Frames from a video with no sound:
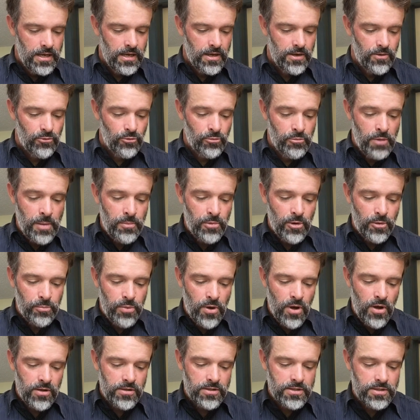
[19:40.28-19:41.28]
Remember,
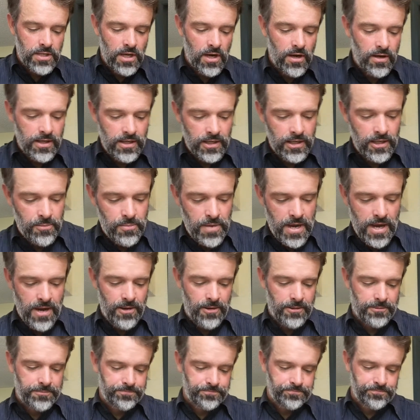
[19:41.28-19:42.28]
Paul's talking
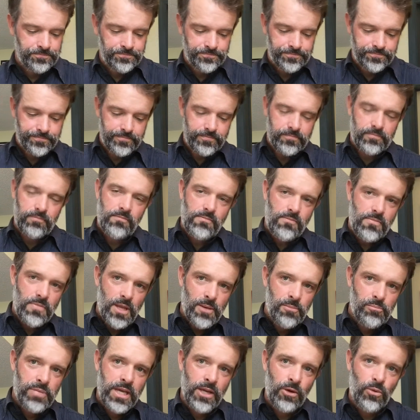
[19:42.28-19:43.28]
about
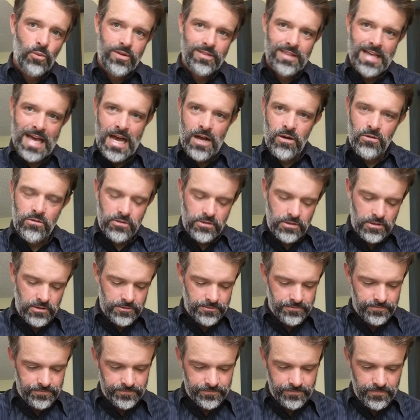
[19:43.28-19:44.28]
being without
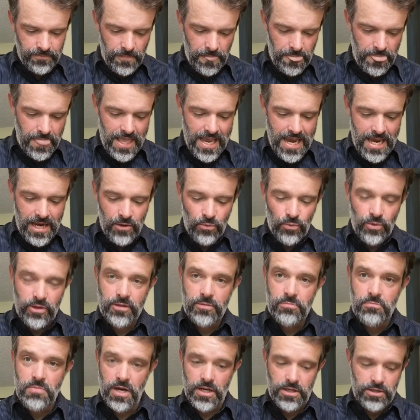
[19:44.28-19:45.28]
and
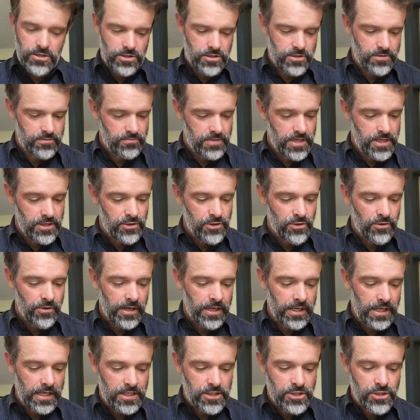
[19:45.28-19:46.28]
with much,
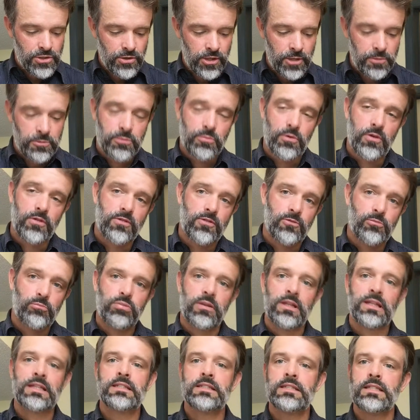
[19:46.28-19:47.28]
enduring extremes both of
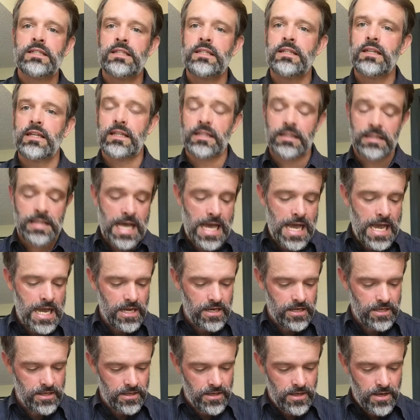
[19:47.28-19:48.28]
plenty and
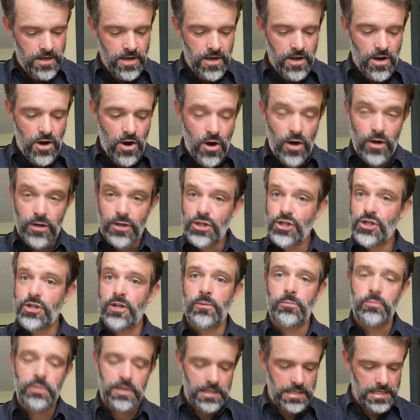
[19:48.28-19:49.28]
lack,
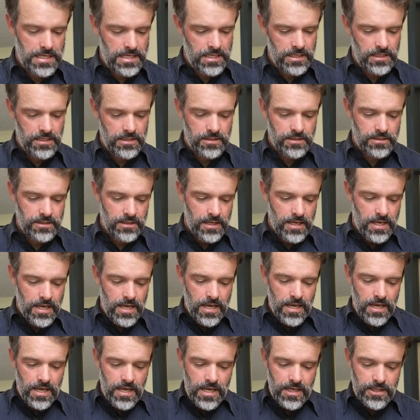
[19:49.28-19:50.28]
hardship and ease.
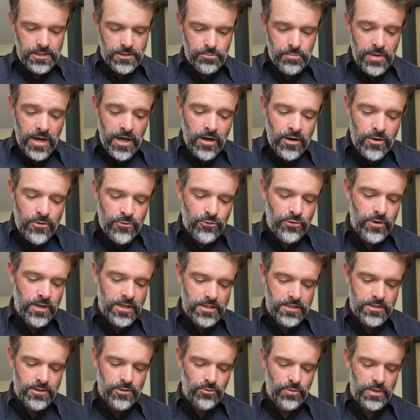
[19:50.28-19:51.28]
It's better for
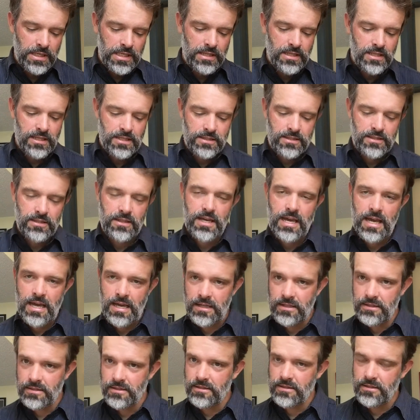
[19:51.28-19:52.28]
us to read this
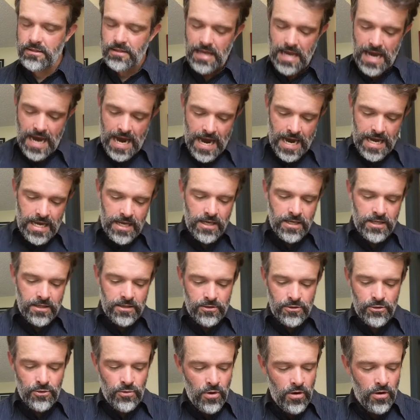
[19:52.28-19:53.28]
as, I can
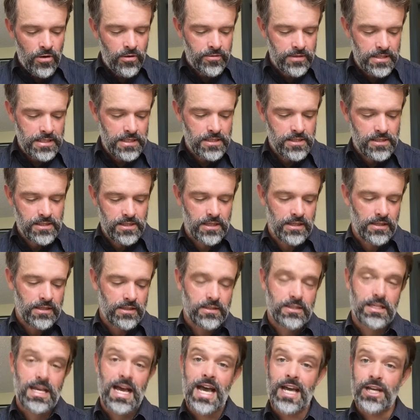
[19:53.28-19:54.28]
do all these
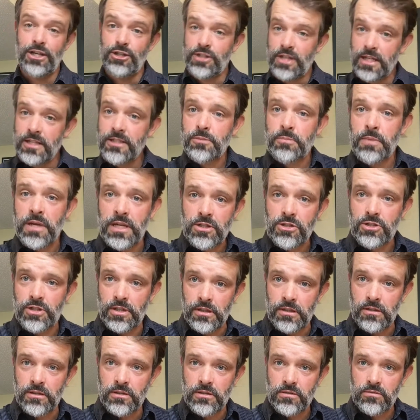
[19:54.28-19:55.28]
things I just
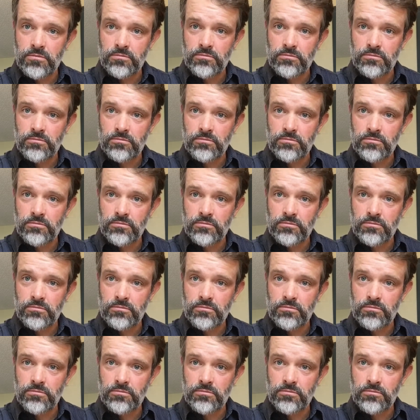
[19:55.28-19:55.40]
mentioned